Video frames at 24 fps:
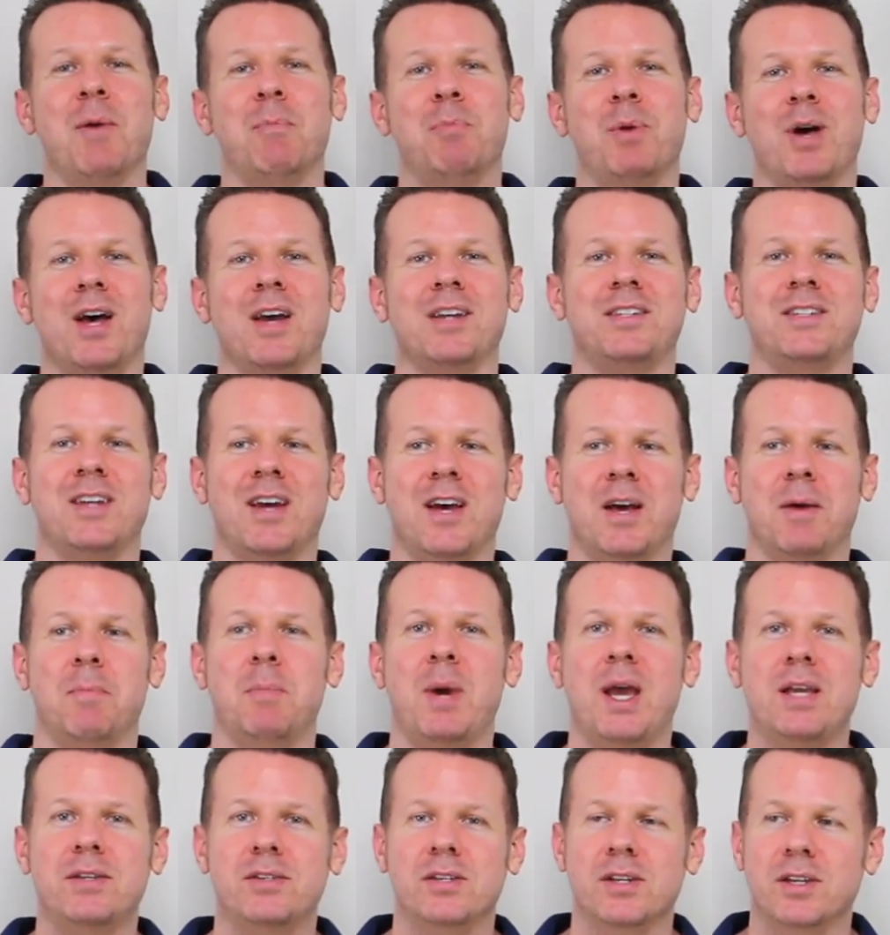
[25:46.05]
But
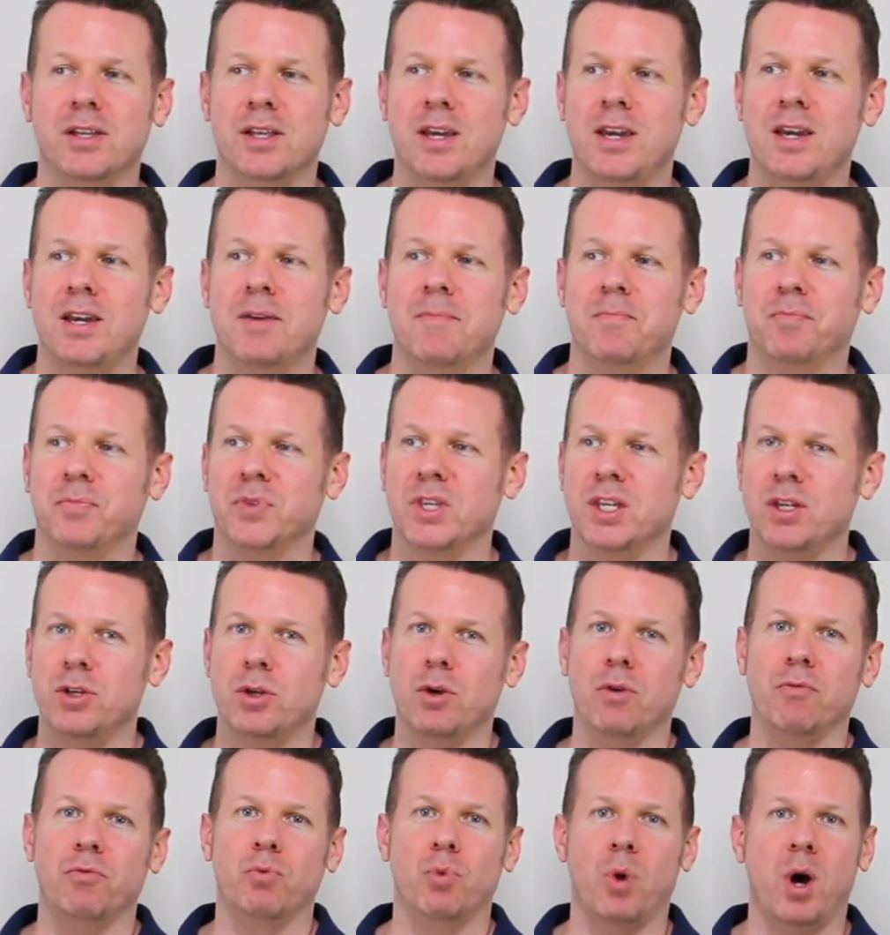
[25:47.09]
basically,
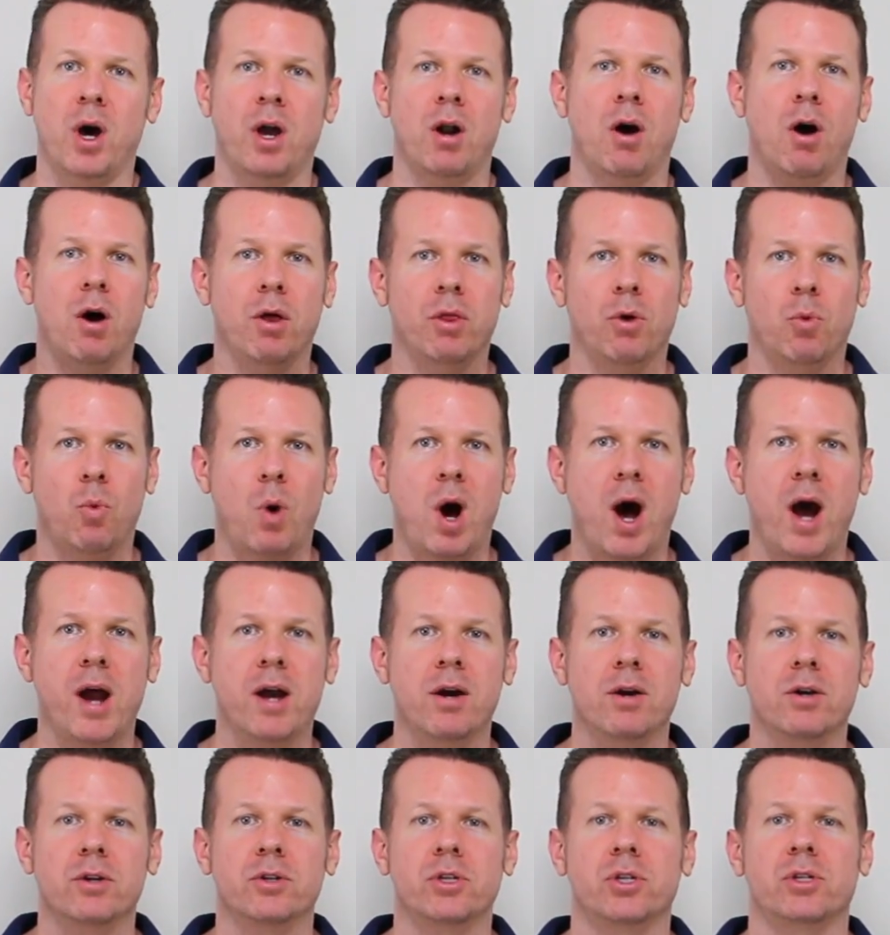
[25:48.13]
you've run all the
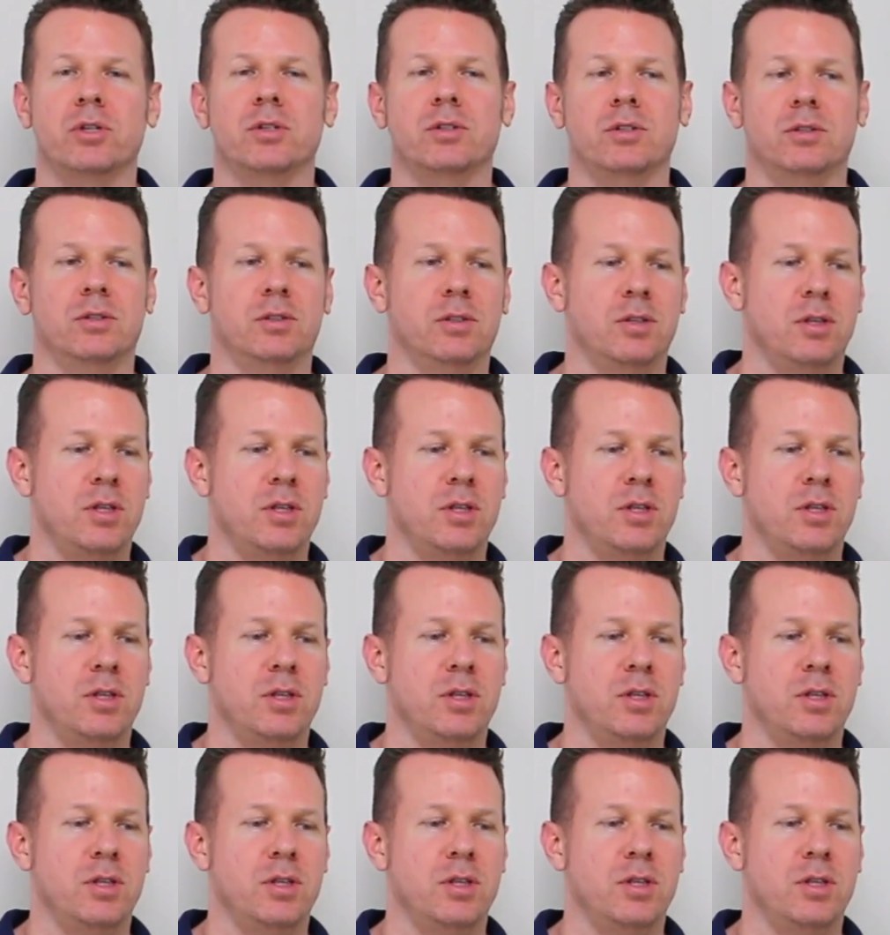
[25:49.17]
wires.